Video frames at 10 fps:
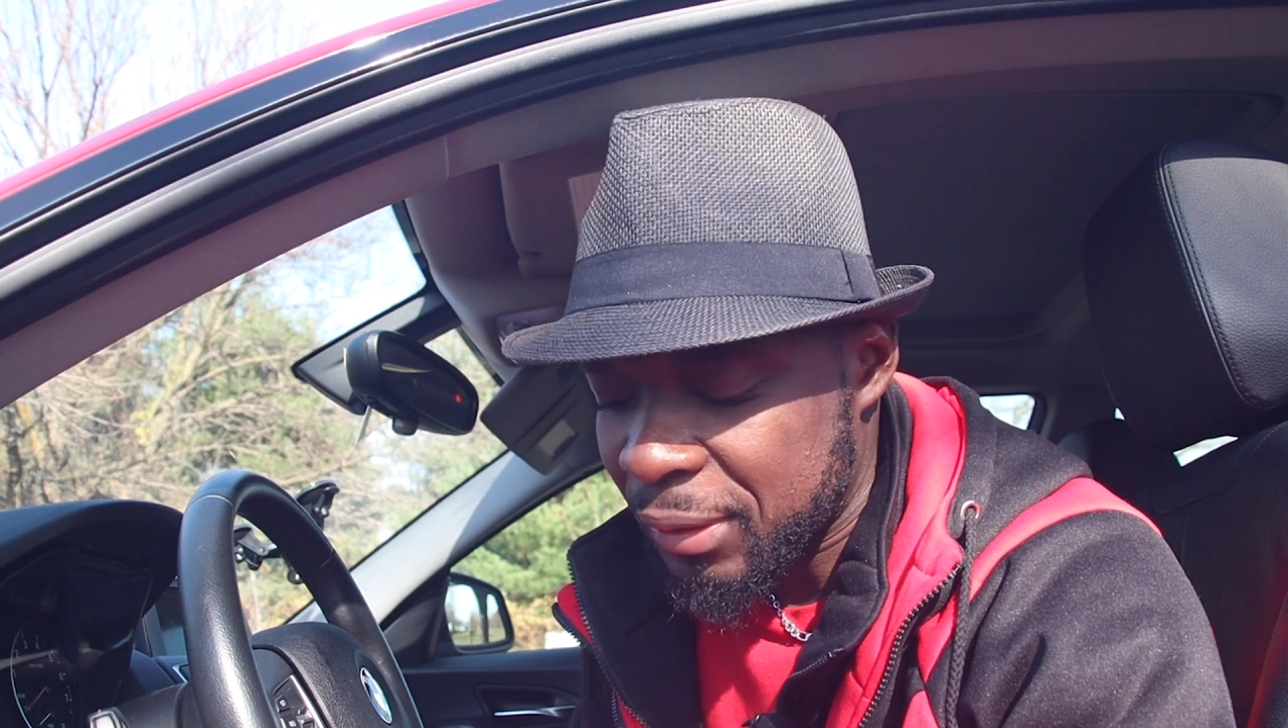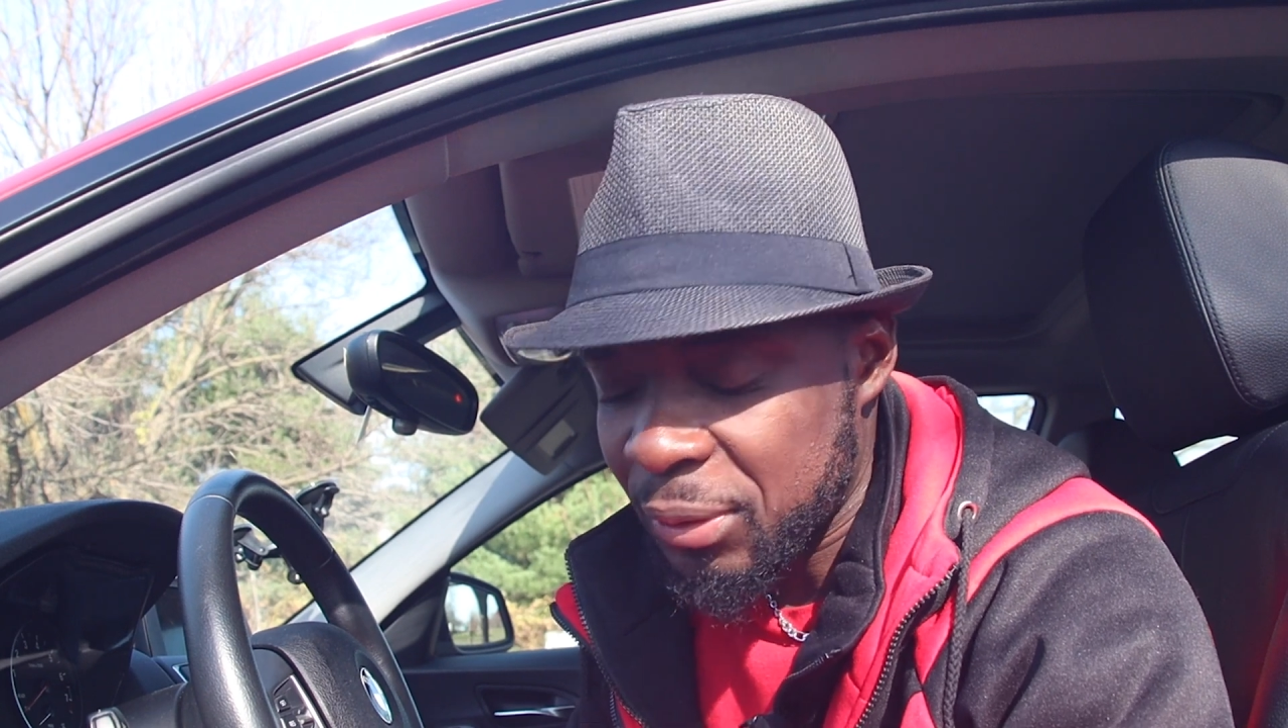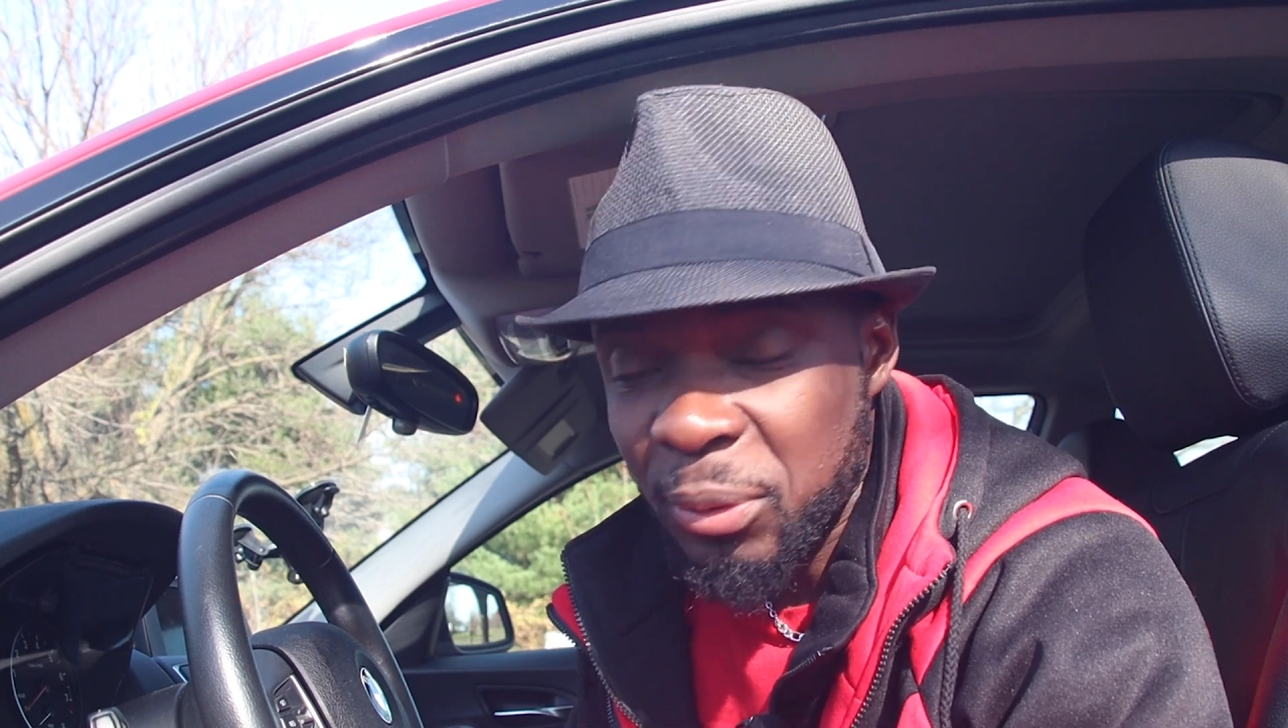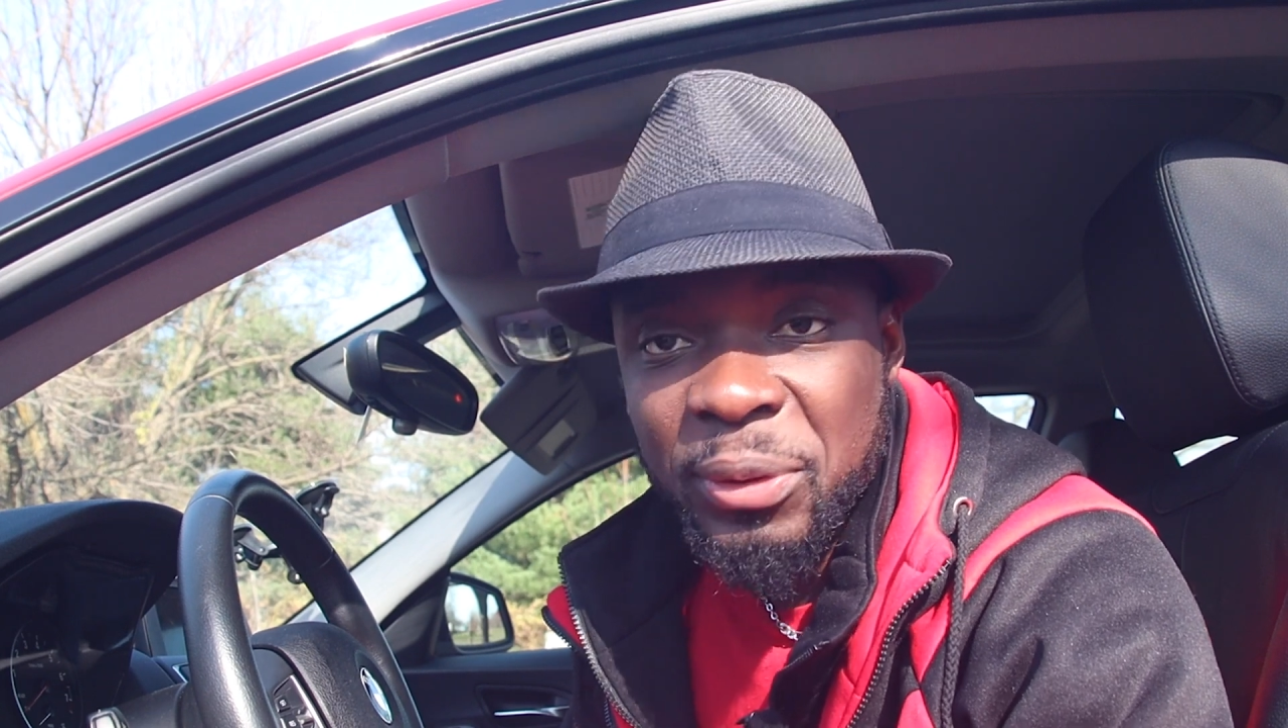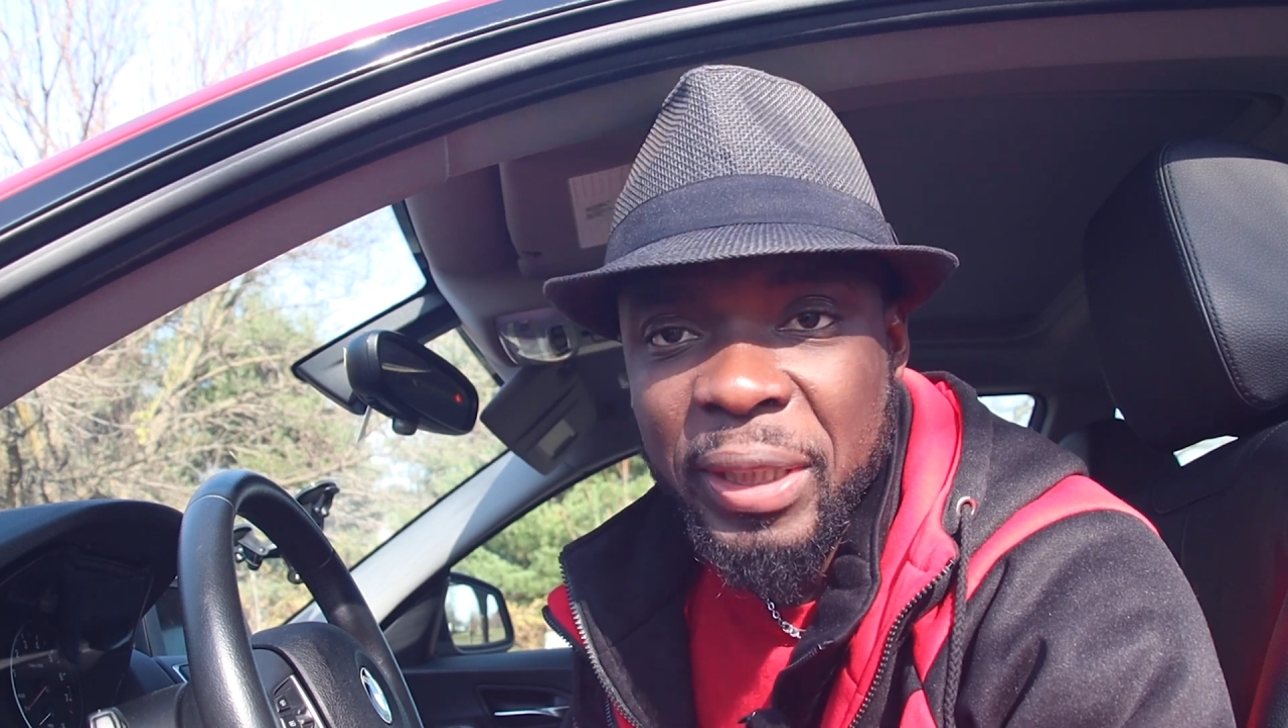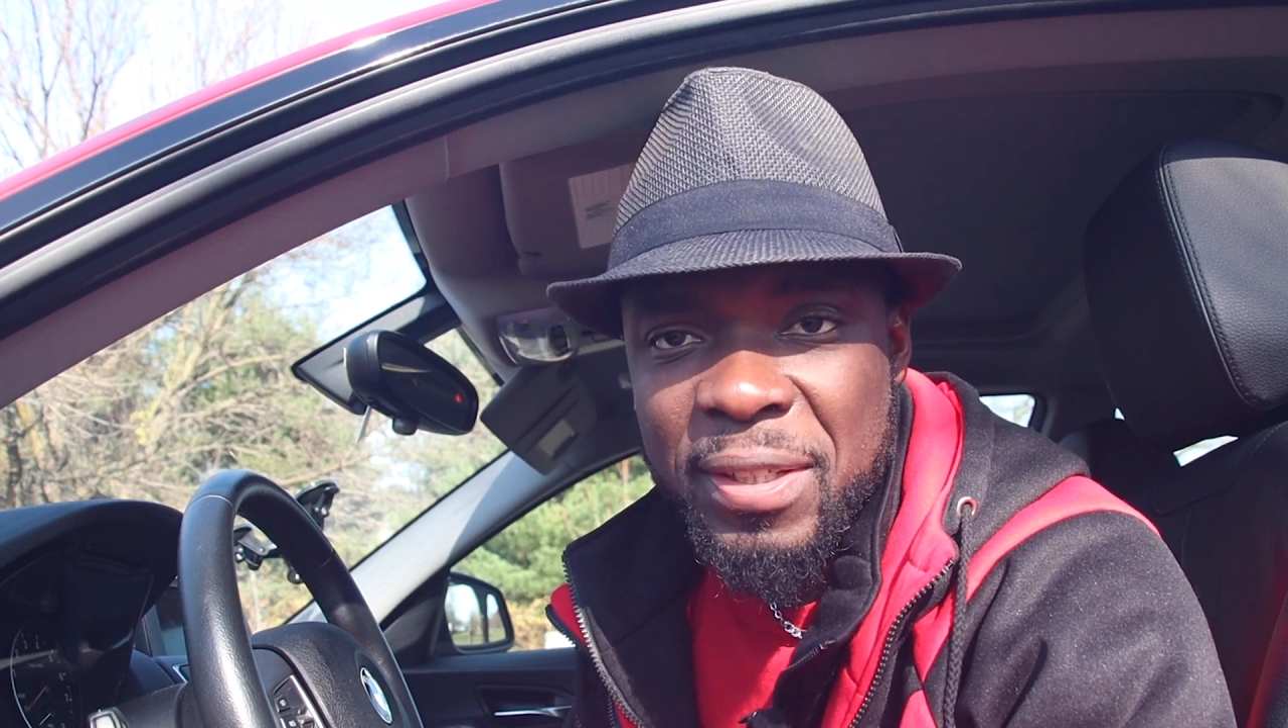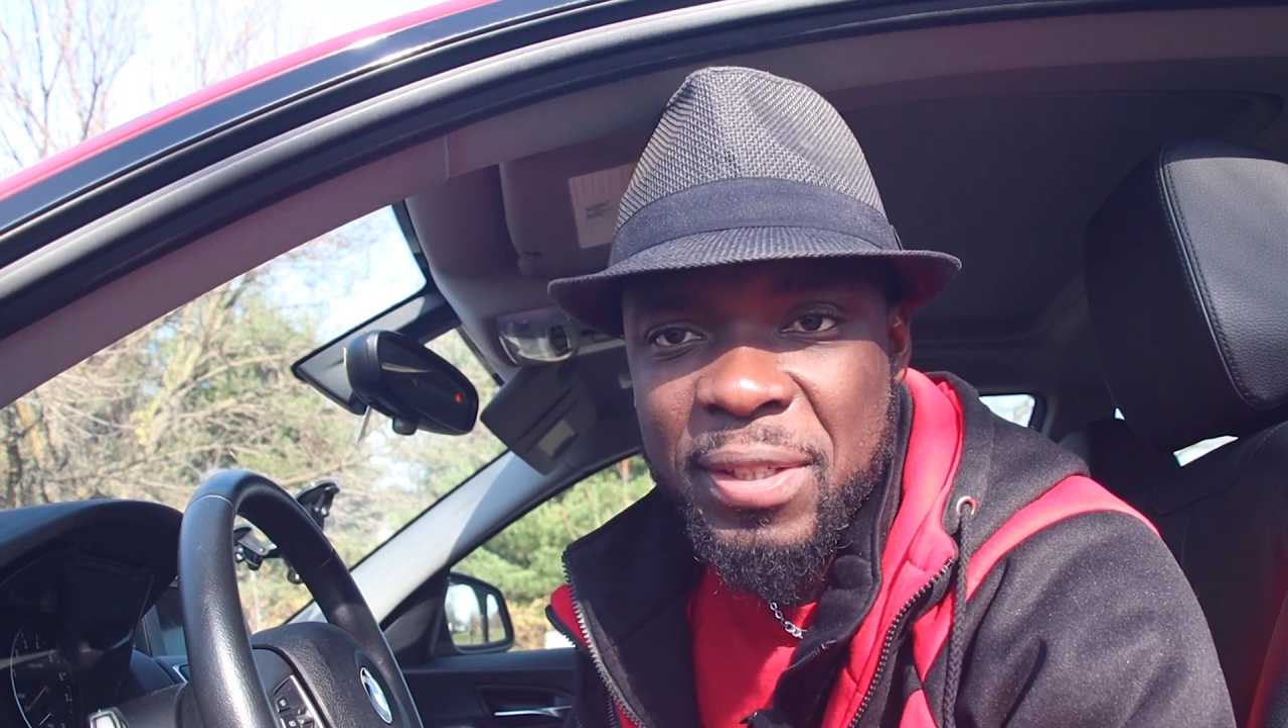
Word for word: so to get